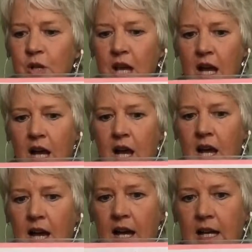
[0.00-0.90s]

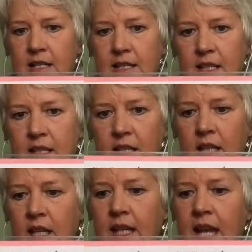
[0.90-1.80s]
cause,
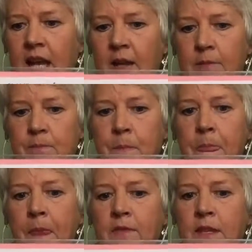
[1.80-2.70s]
again,
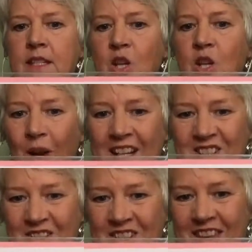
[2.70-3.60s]
the
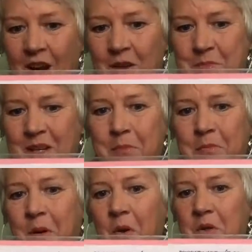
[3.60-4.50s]
sequential therapy
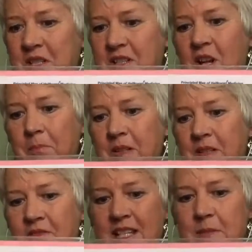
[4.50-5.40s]
approach has not been
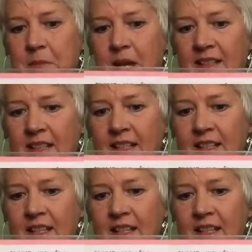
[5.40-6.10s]
respected.